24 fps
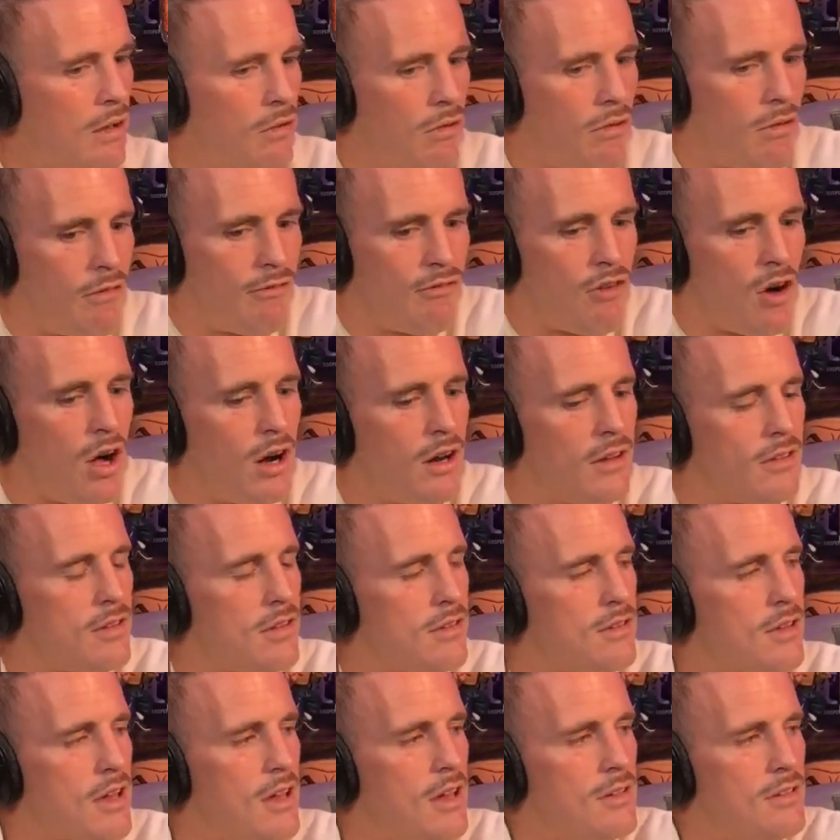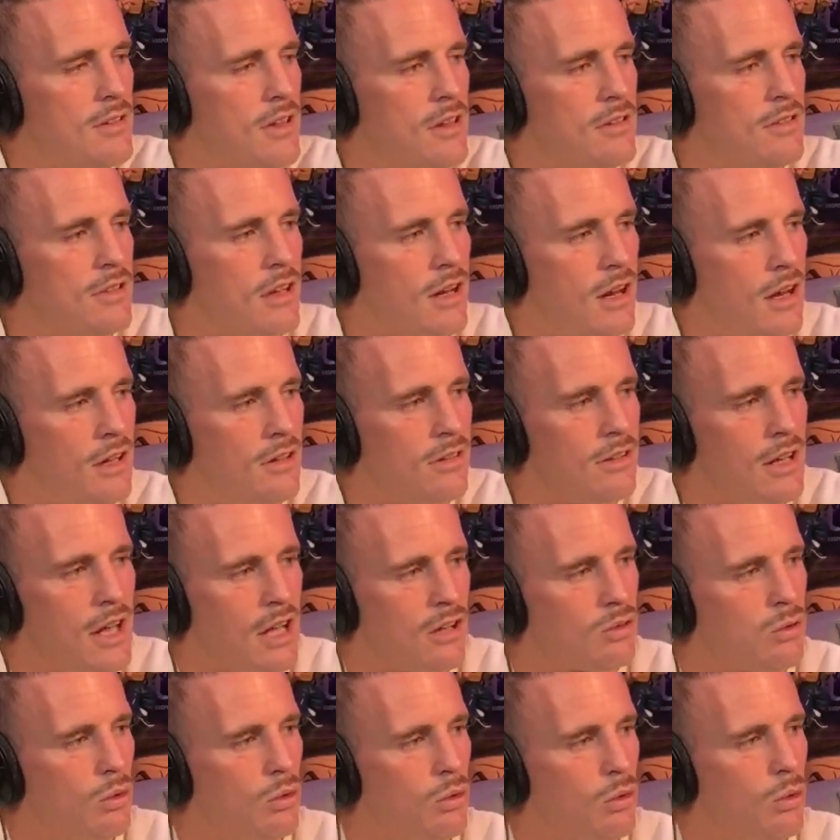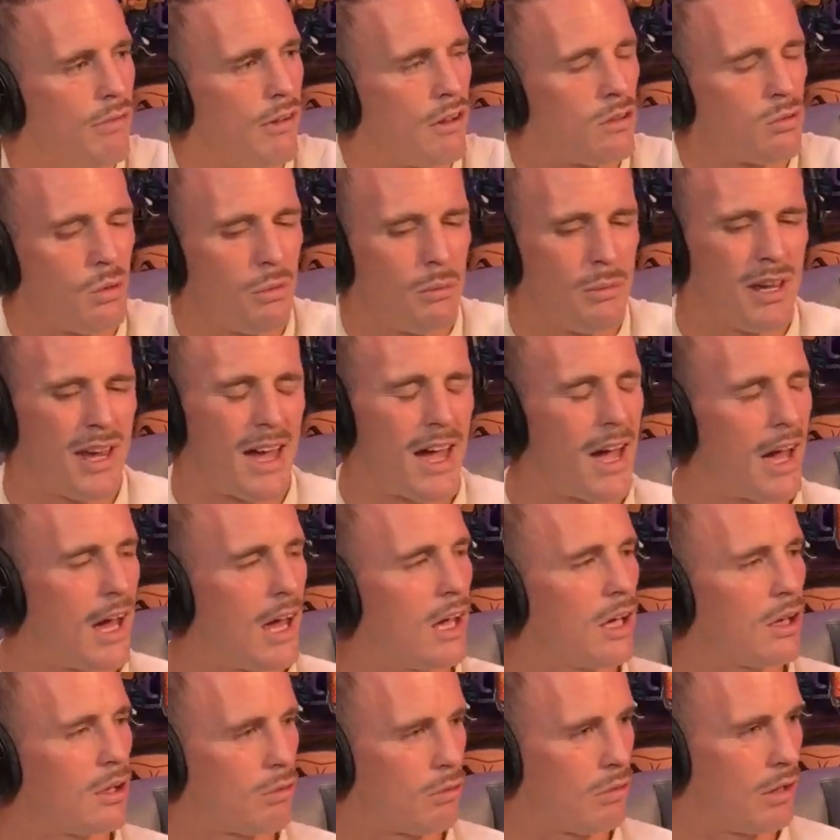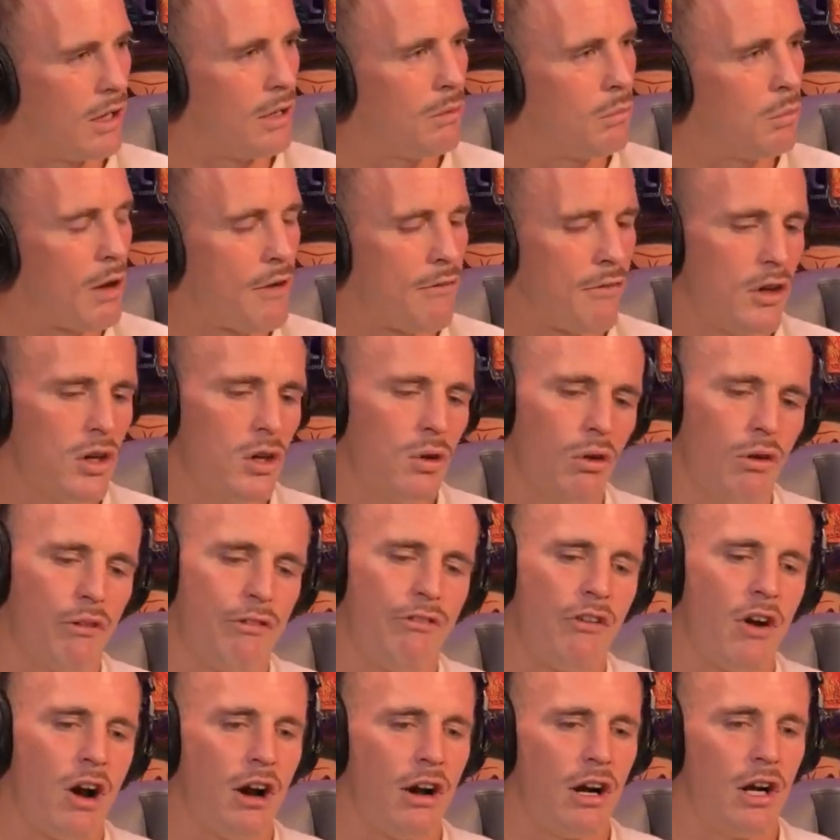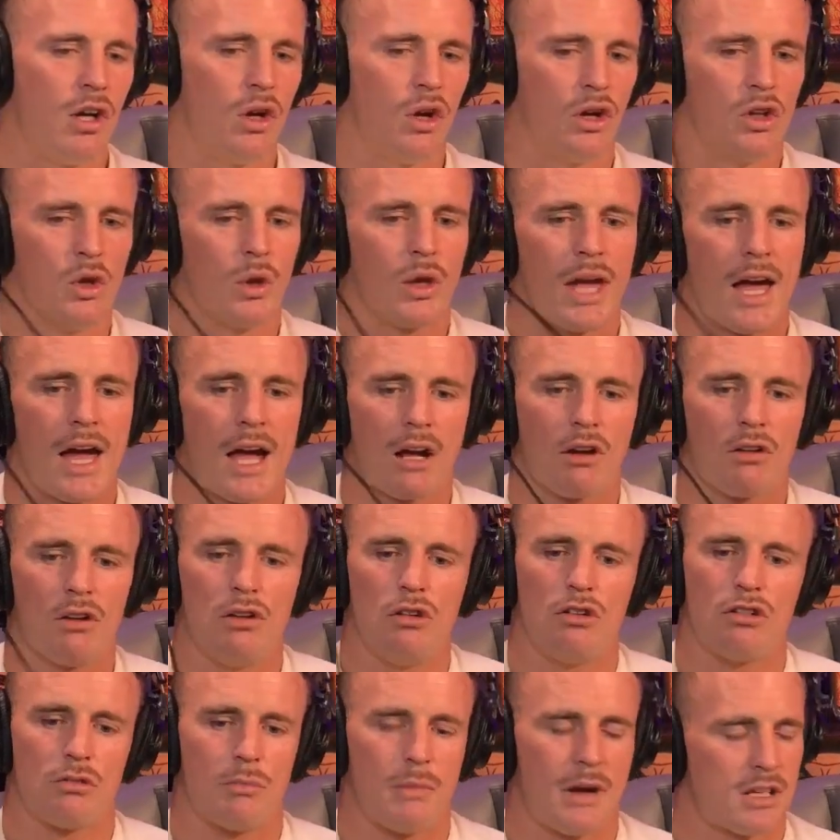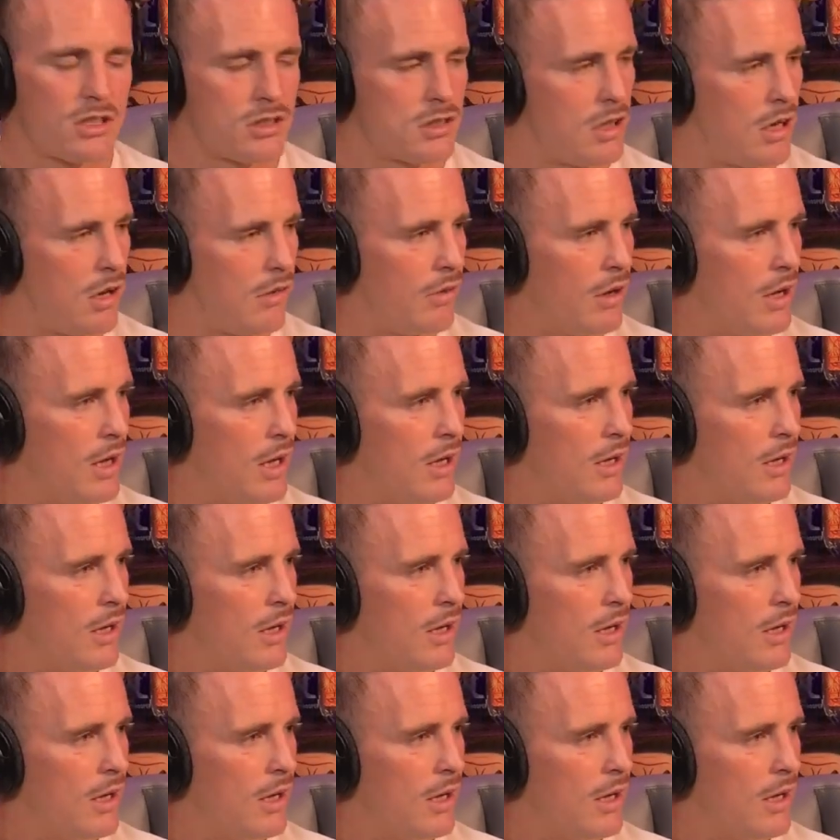And violence is natural in all of us. When we get angry, whether you're a fighter or not, you get angry, you smash stuff.